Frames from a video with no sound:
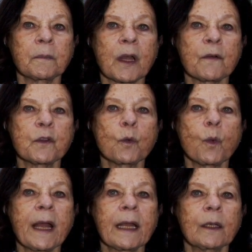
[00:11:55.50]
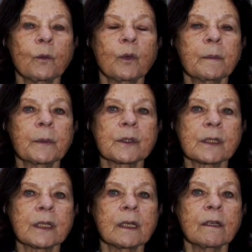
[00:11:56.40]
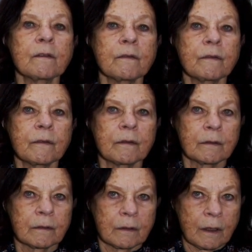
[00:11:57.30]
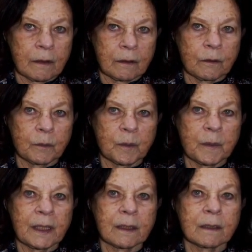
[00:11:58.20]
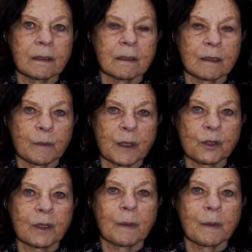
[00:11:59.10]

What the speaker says: of the way we perceive other human beings, especially